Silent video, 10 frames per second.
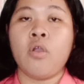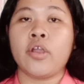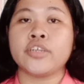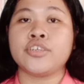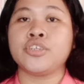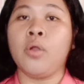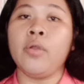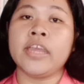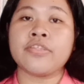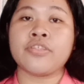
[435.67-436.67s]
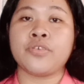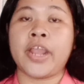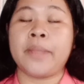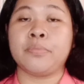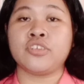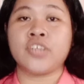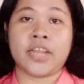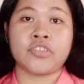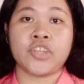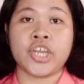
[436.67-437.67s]
or show it through a
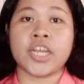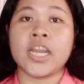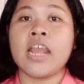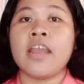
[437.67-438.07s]
projector.